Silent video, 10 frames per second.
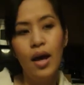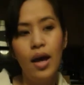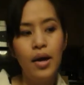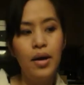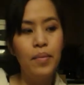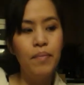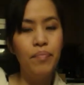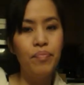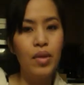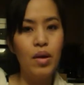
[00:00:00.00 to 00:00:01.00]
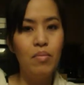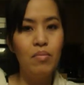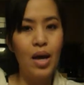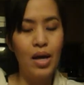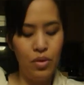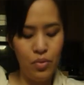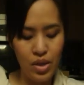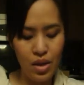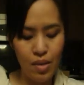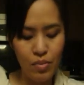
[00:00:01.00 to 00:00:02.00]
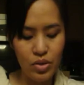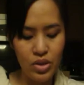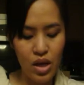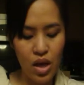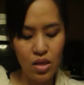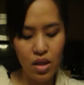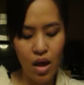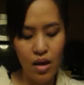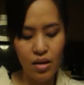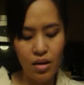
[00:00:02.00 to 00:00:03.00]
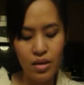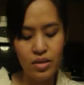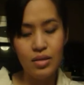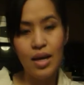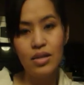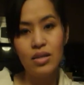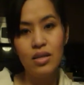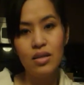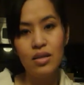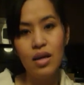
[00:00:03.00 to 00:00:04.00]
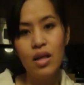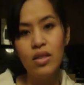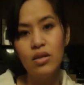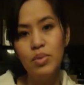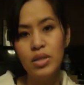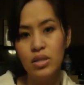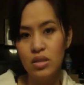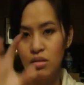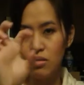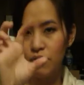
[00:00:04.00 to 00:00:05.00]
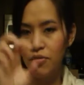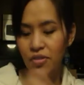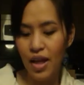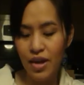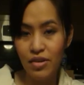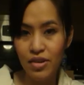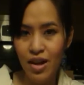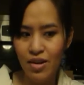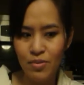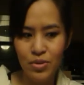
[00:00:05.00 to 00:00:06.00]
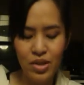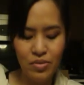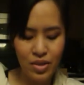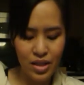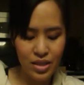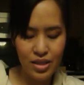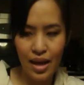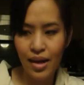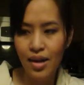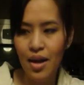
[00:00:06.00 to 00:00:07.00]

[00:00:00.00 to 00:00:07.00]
Um, my The one that I'm using a lot is actually a little bit flatter now. I'm really, really sad.